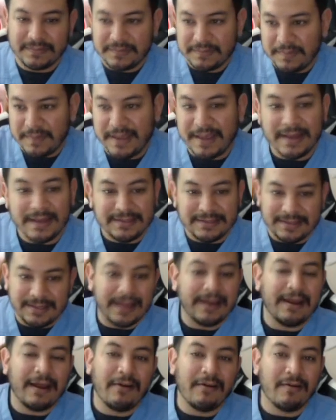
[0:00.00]
because
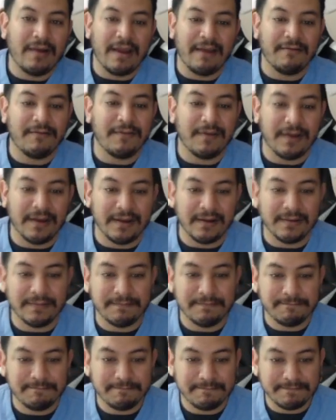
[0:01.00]
then I'll have
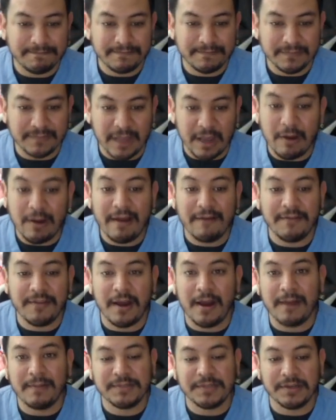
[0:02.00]
the
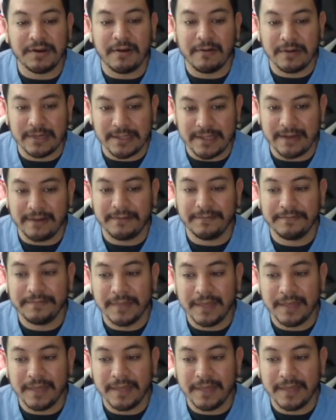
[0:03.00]
option already there.